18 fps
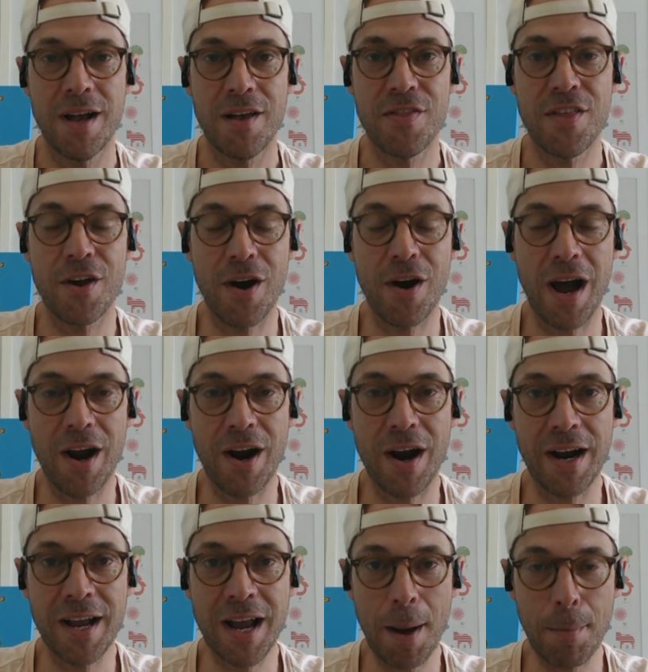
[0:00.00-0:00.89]
There
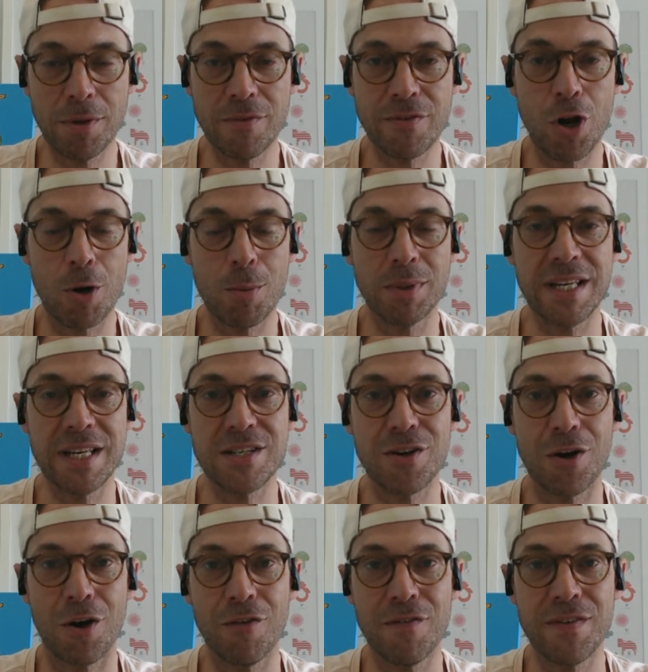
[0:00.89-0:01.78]
are a couple of
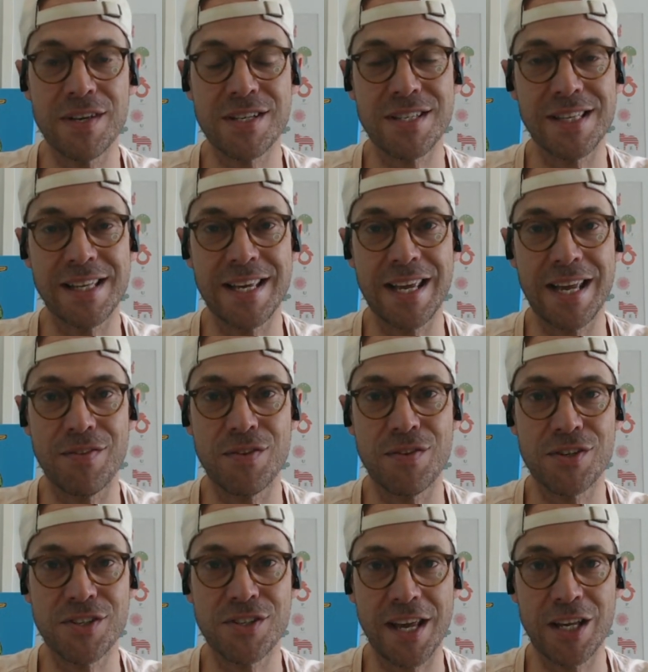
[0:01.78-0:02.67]
anomalies, obviously, in
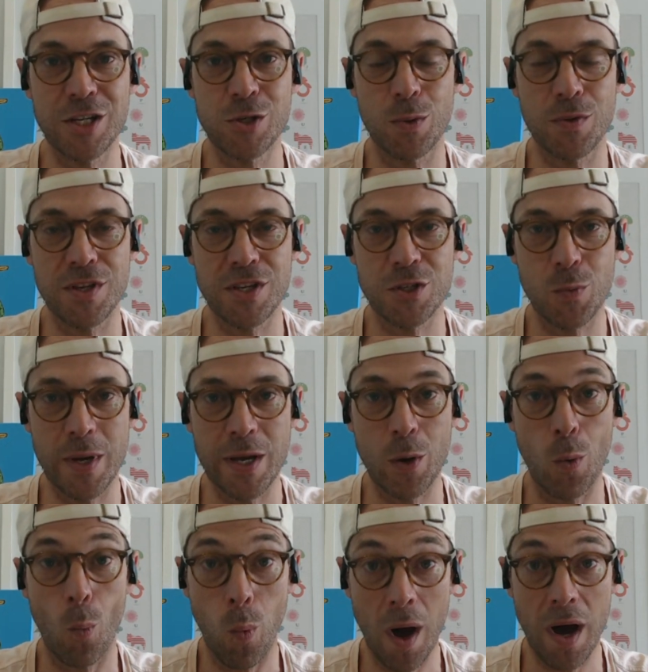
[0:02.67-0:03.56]
the schedule this week.
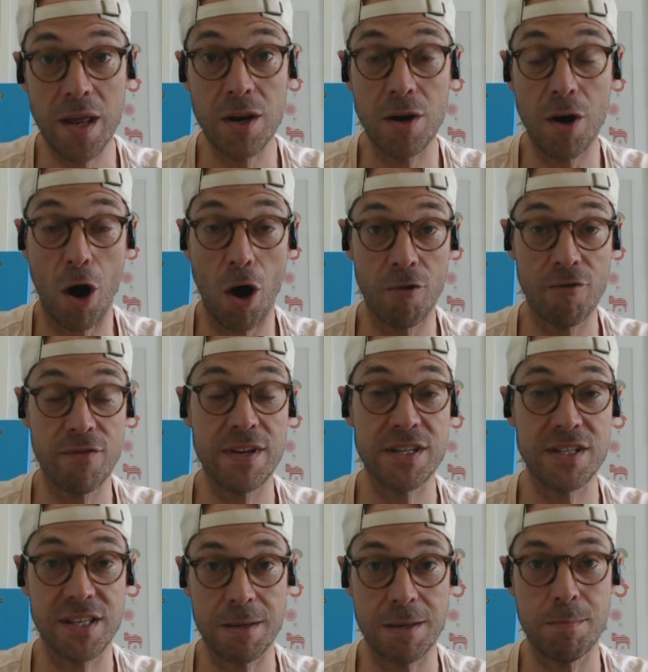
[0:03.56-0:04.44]
One,
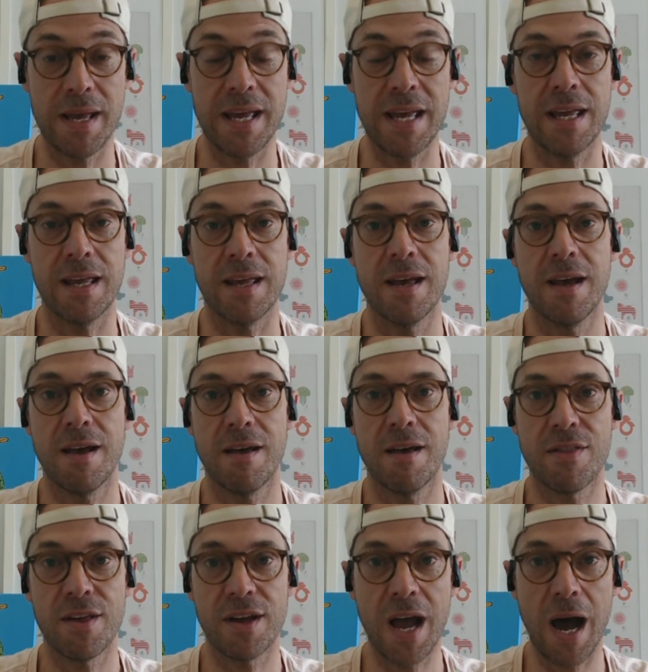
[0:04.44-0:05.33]
obviously, being
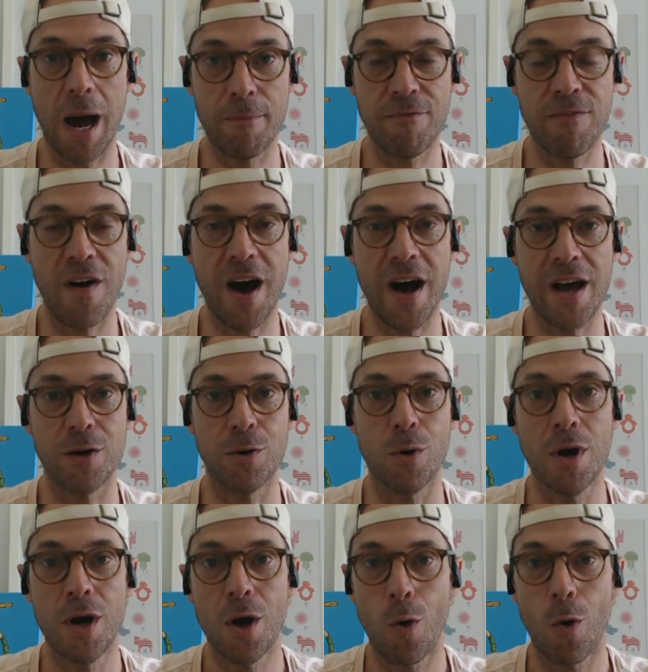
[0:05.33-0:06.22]
the Cup
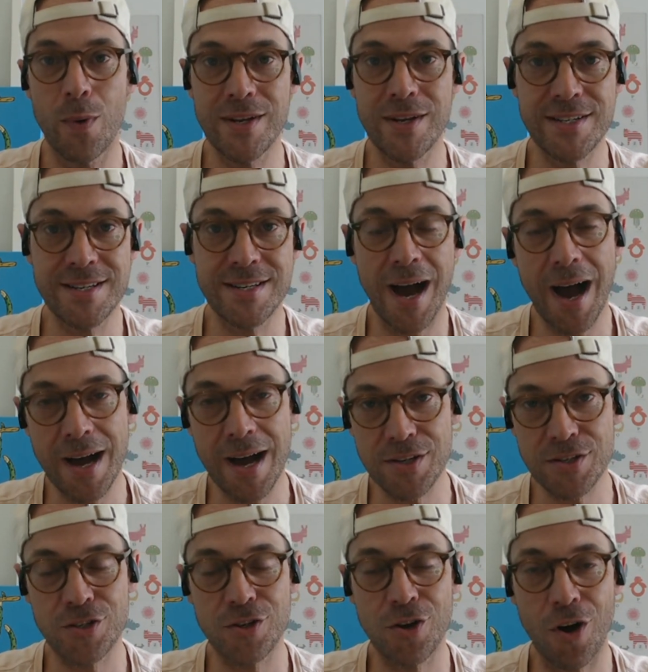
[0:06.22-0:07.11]
Final, which
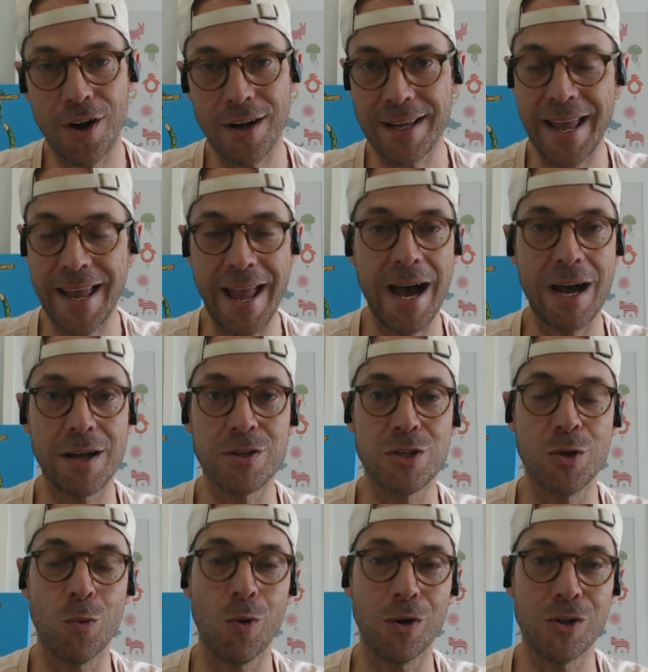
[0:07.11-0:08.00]
does not count
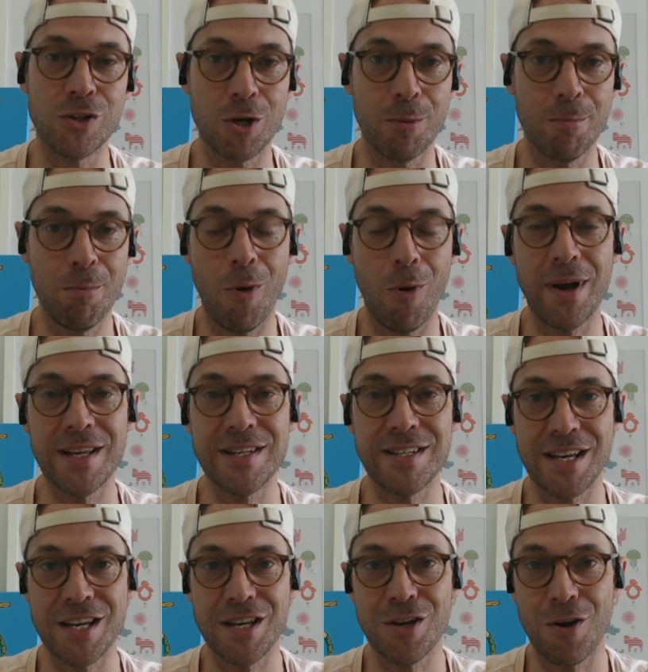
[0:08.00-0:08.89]
towards your points
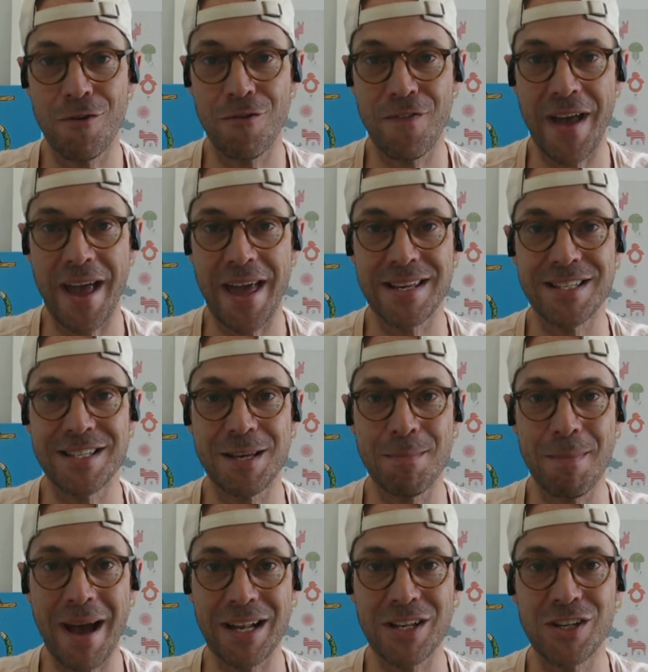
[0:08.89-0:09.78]
in your
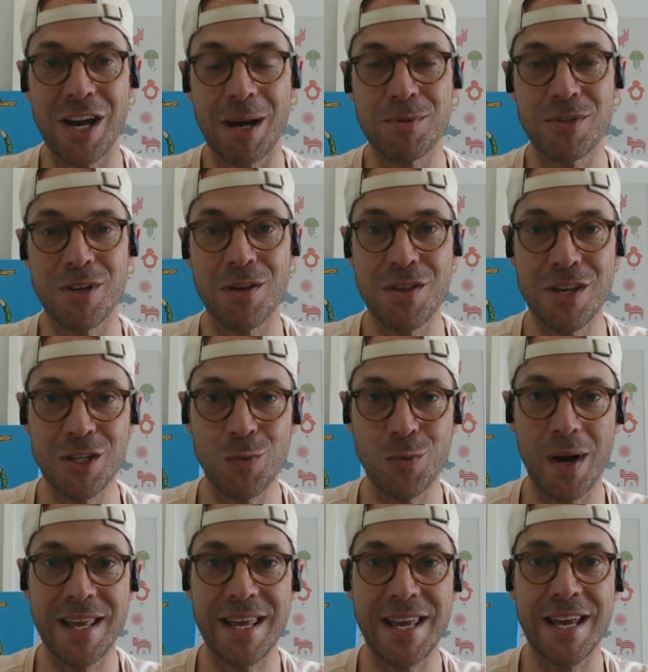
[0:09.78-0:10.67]
fantasy matchup. So this
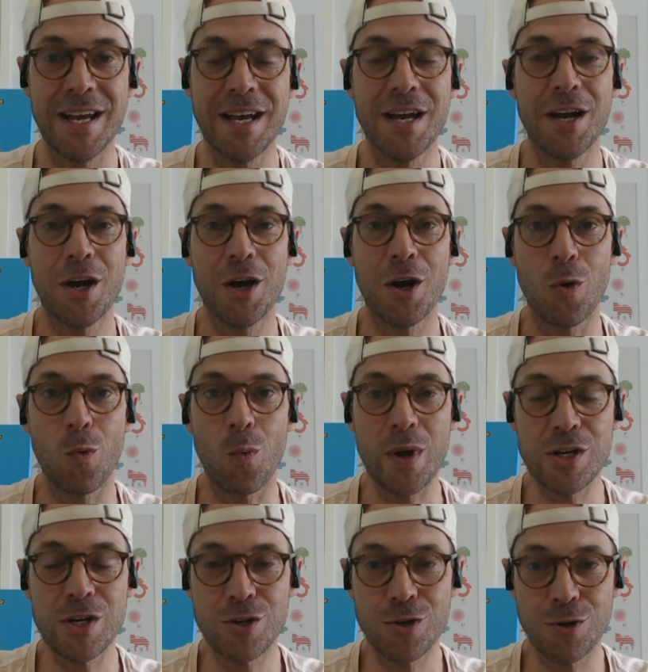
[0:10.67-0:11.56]
one here,
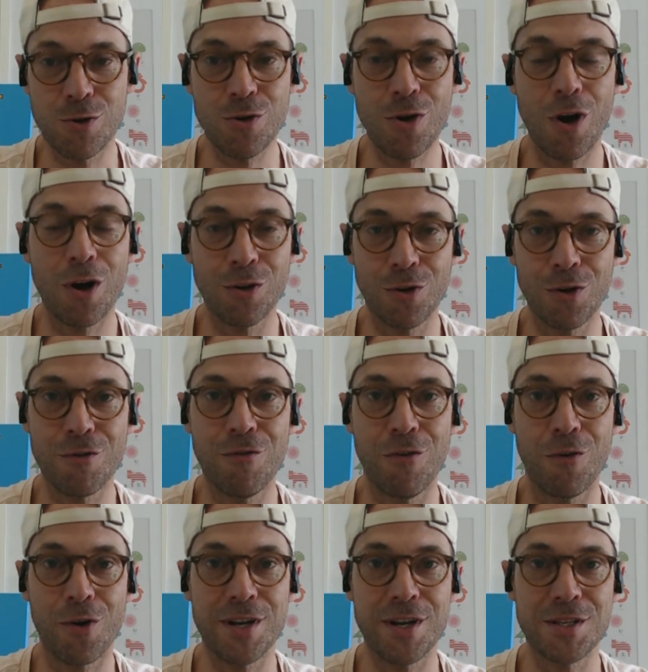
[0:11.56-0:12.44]
we do not look
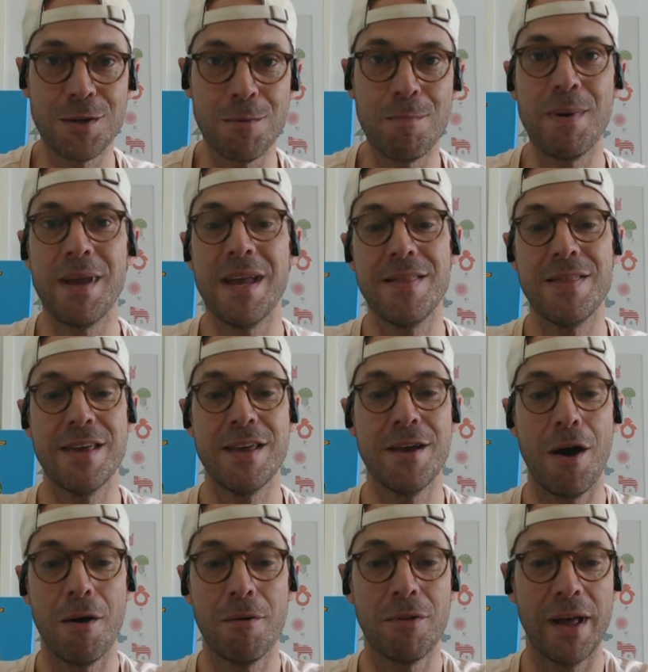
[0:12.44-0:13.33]
for it to be
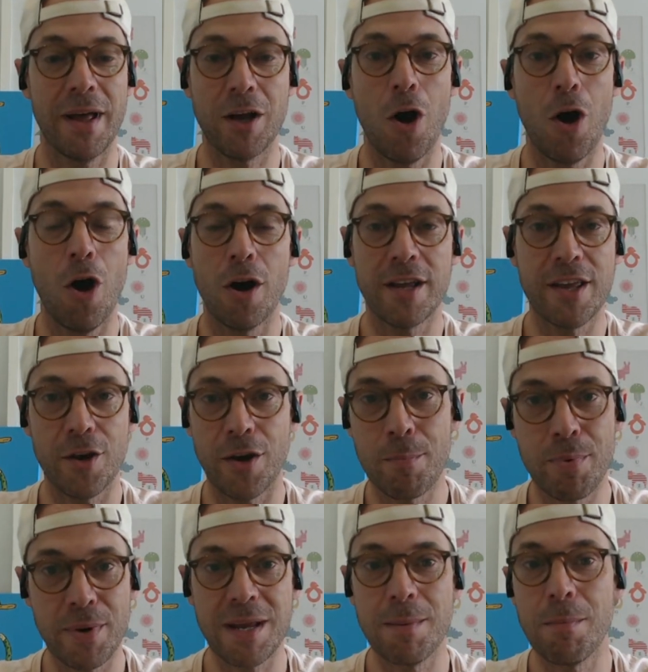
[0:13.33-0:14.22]
the can I
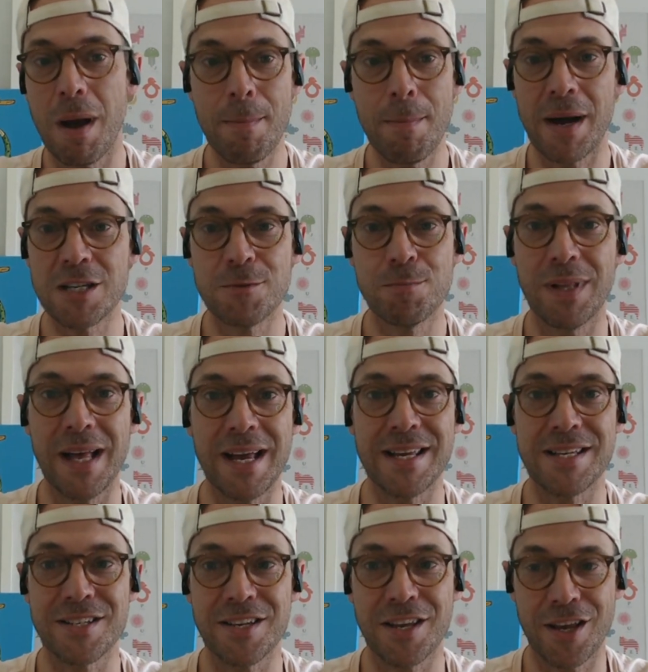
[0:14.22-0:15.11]
bring in my Bucks
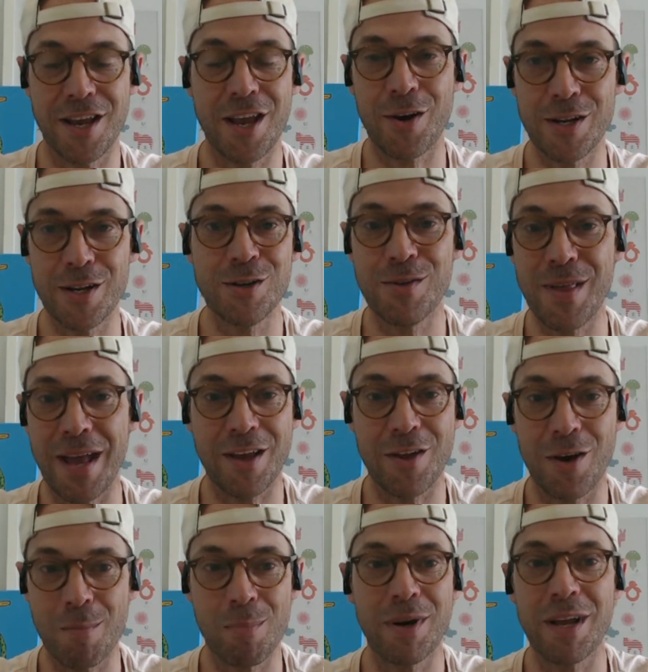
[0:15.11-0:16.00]
players? Can I do that?
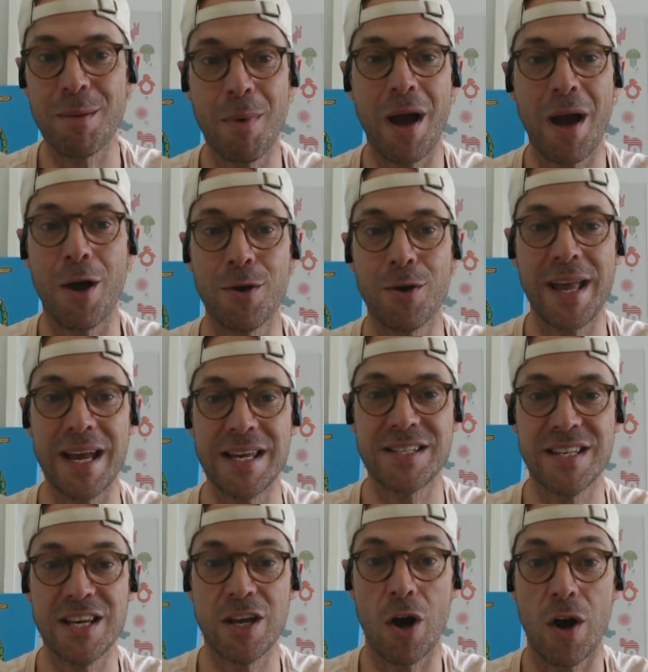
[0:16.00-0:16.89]
Can I bring in my
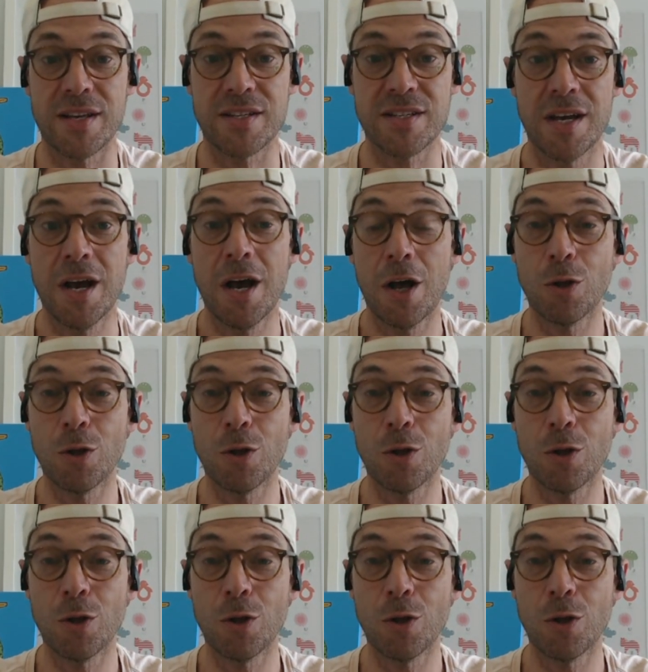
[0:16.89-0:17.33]
OKC guys?